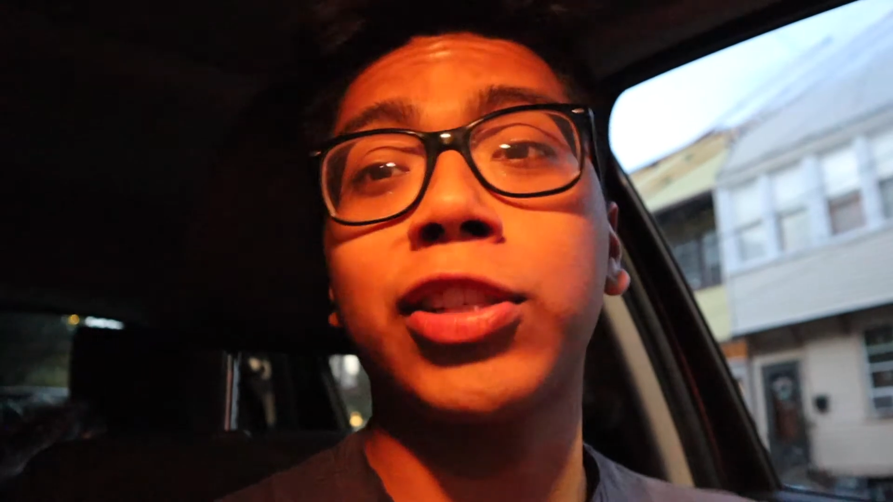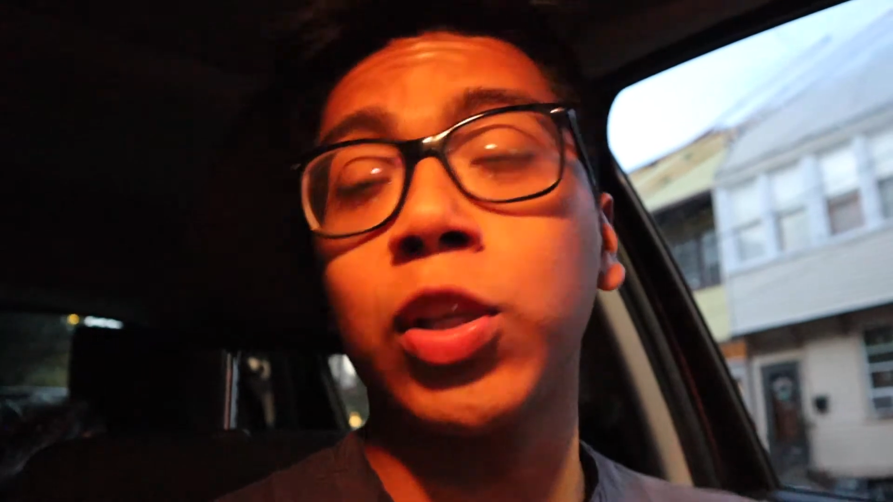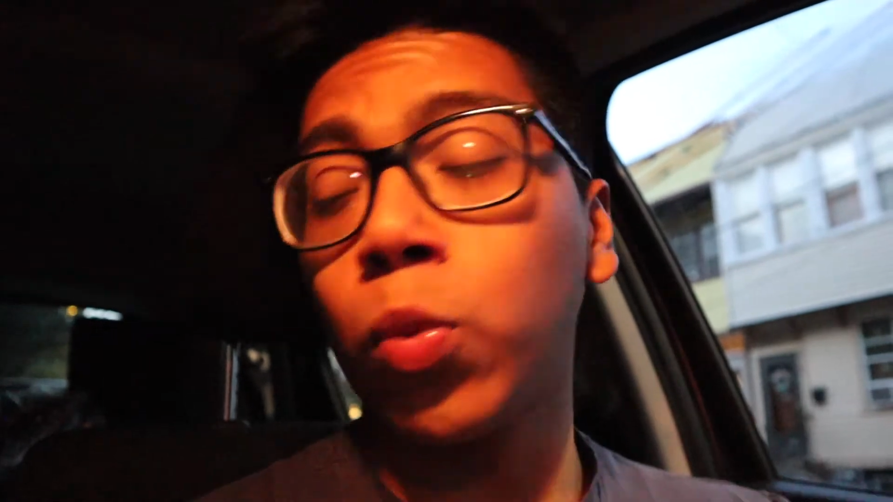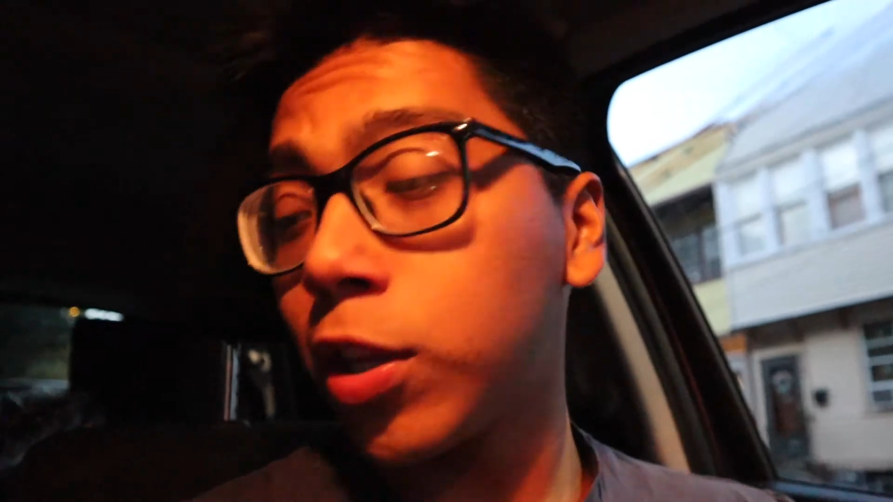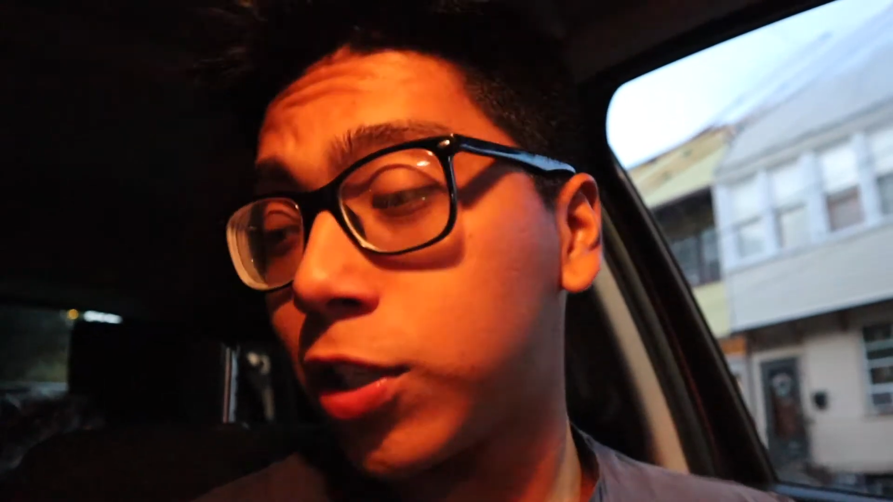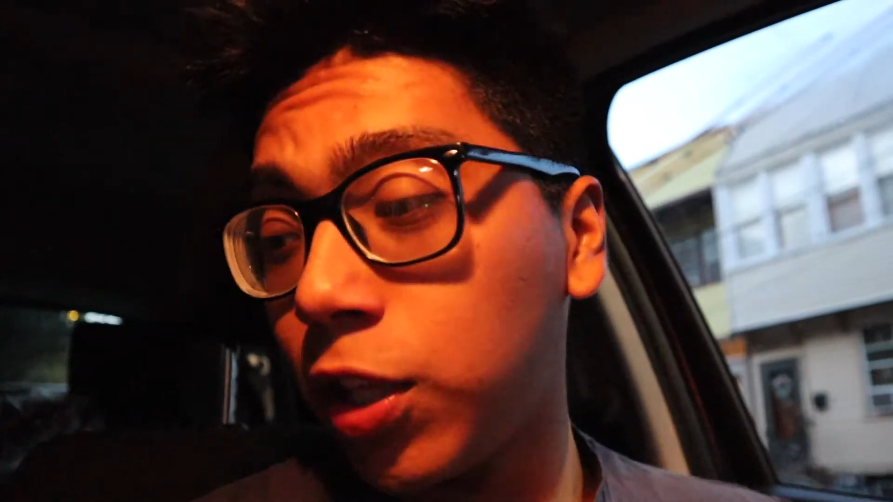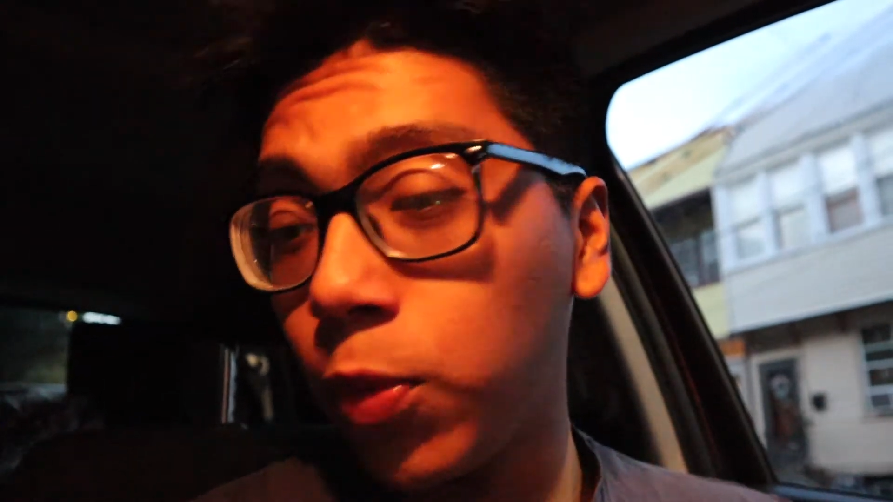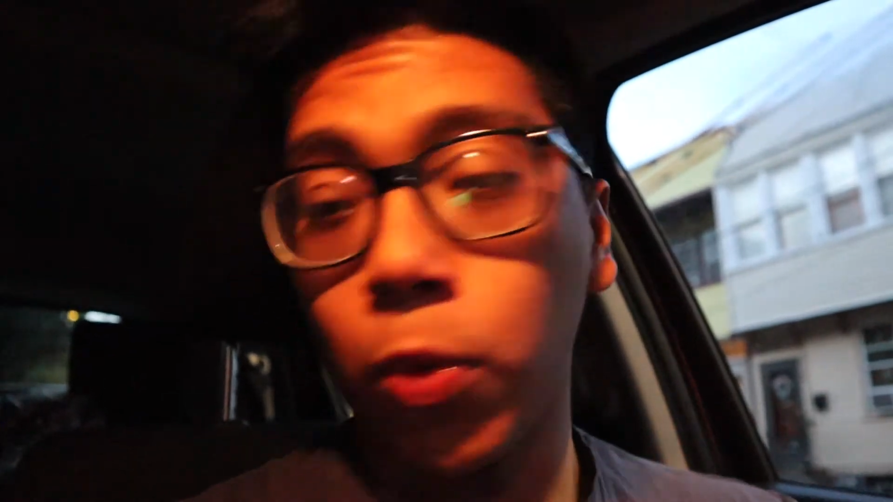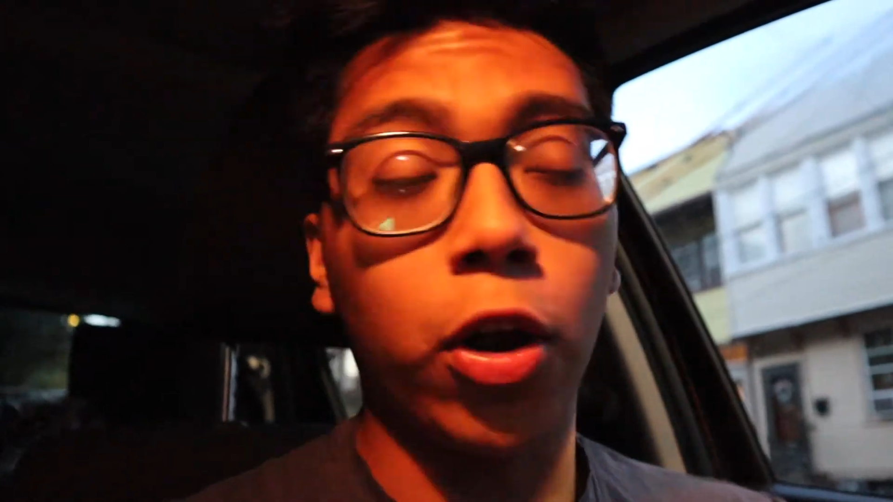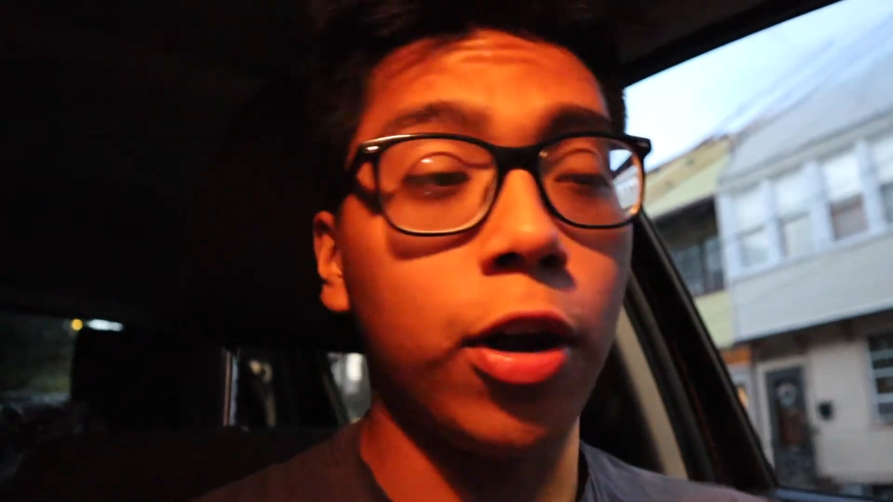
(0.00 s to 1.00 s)
see what's the
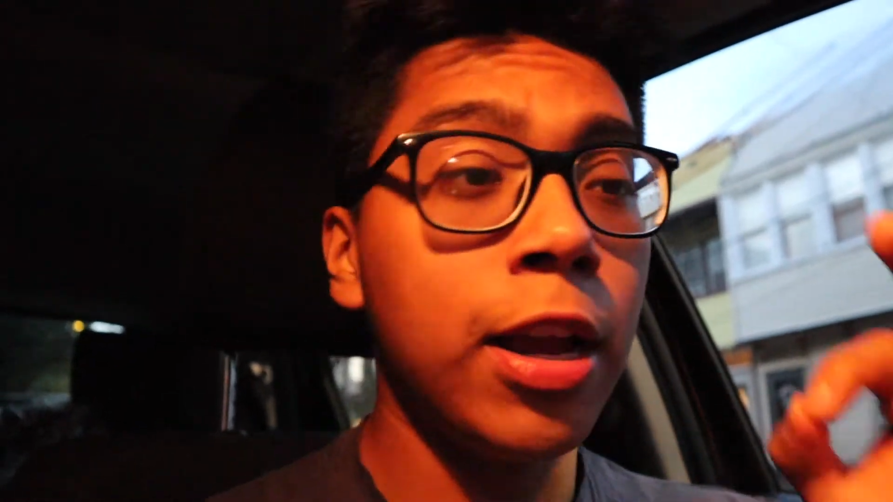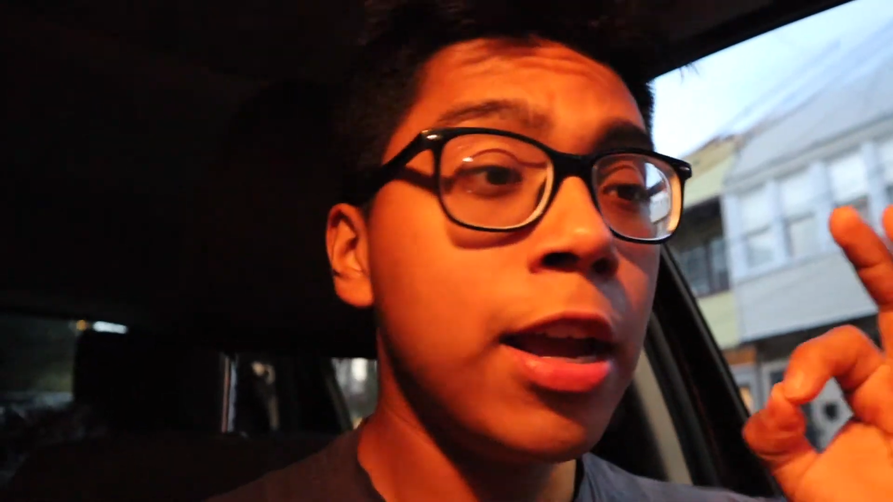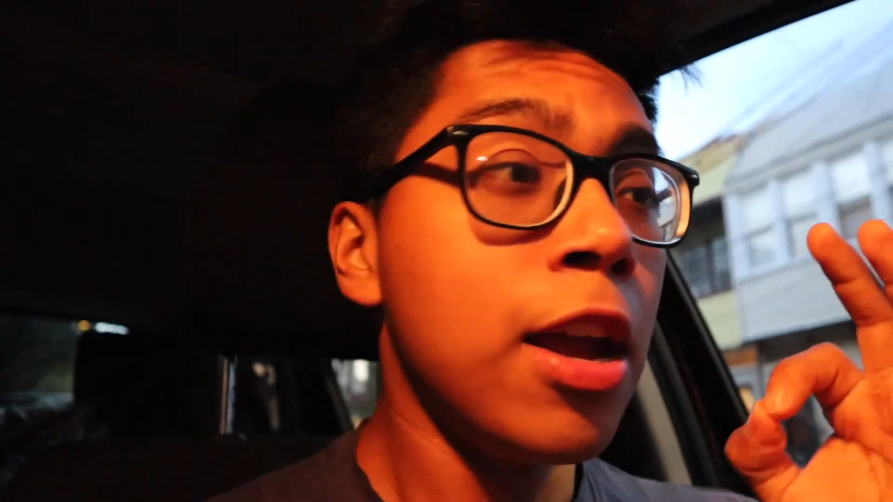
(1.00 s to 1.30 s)
word.